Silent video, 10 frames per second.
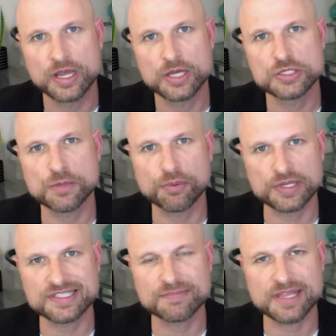to put
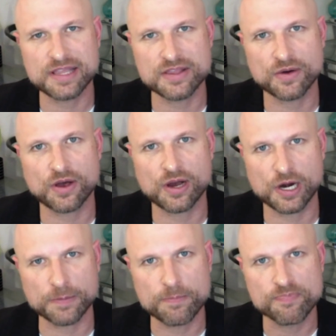something in their
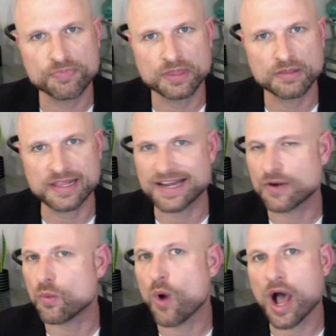arm that they
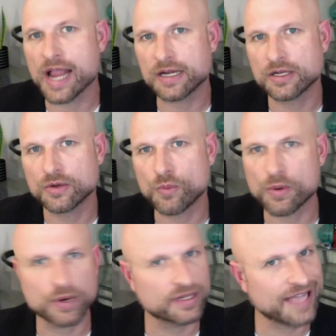didn't want. We
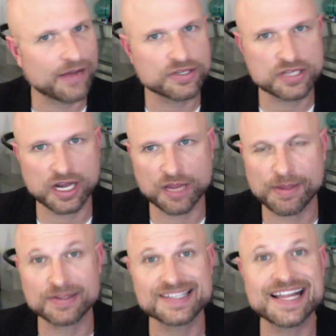weren't allowed to talk
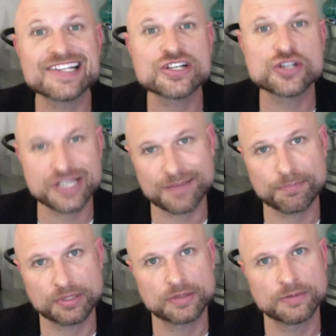about
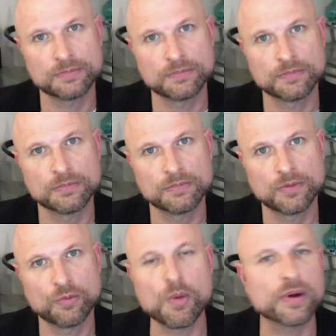censorship.
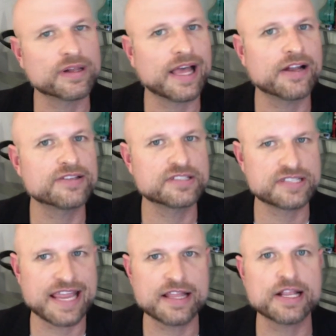We weren't allowed to
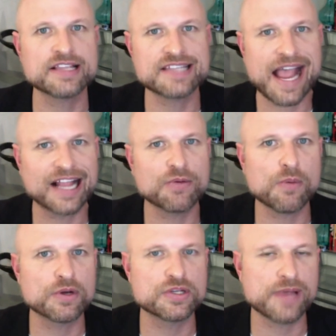say that exactly what
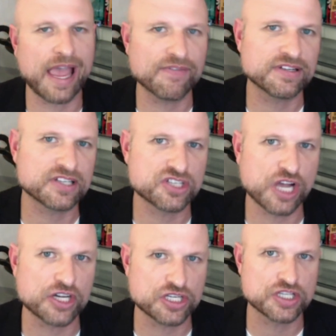we're doing, having
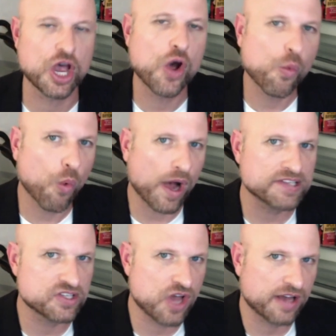discussions,
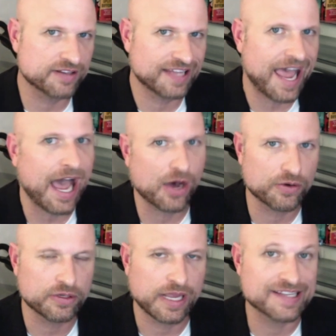was not
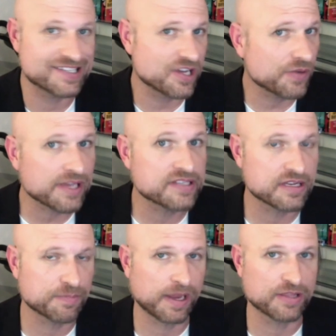allowed and still
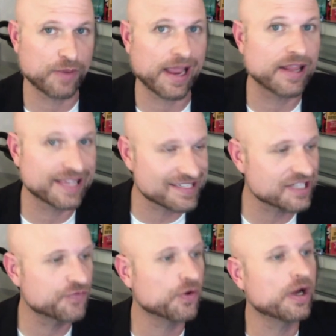isn't, by the way, unless
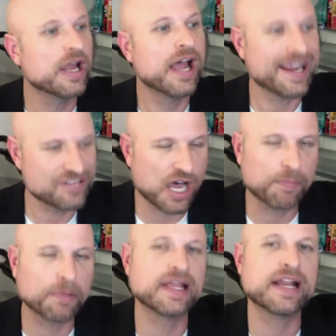it's for a
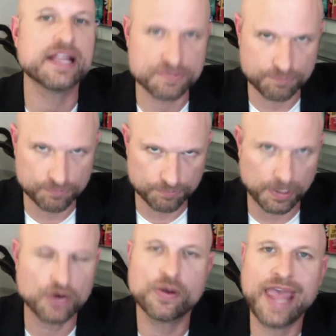topic that has
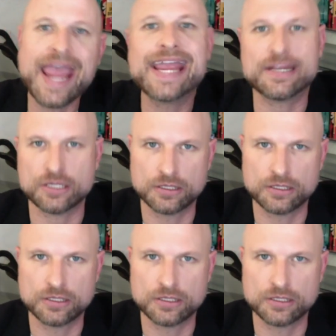been okayed